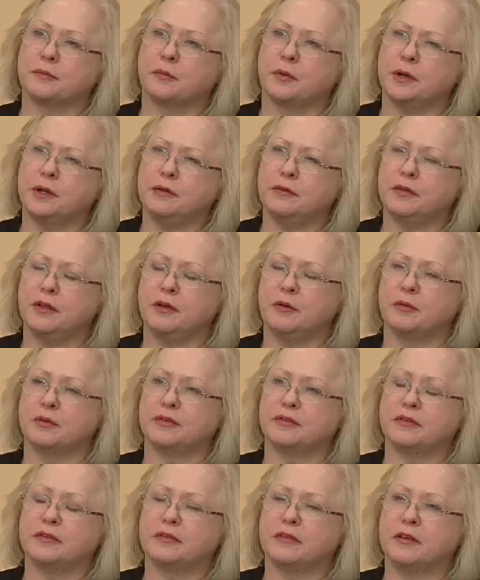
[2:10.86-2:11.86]
What do you think
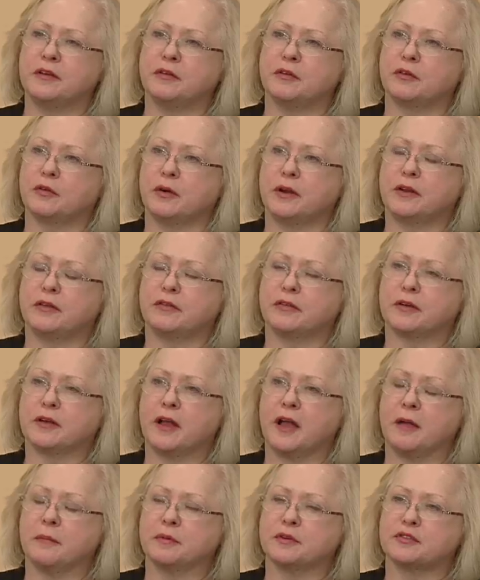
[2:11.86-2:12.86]
was the single greatest
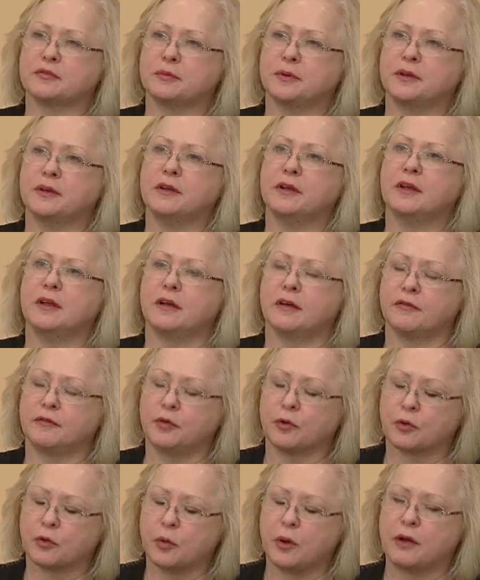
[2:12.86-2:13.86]
accomplishment
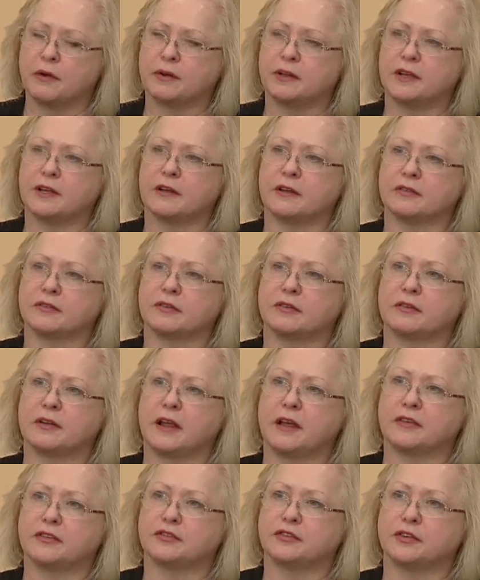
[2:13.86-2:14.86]
of your Quality Council
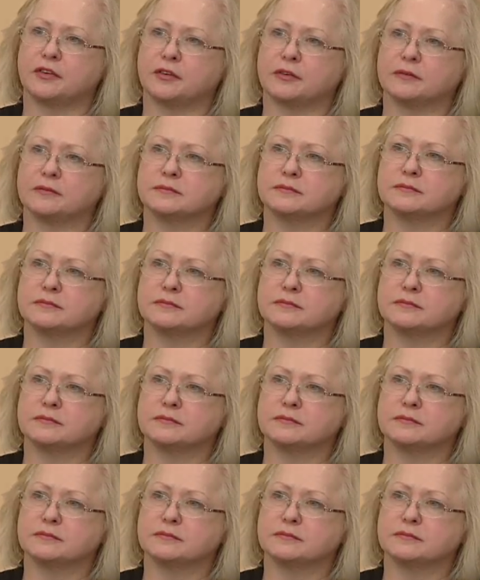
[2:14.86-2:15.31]
last year?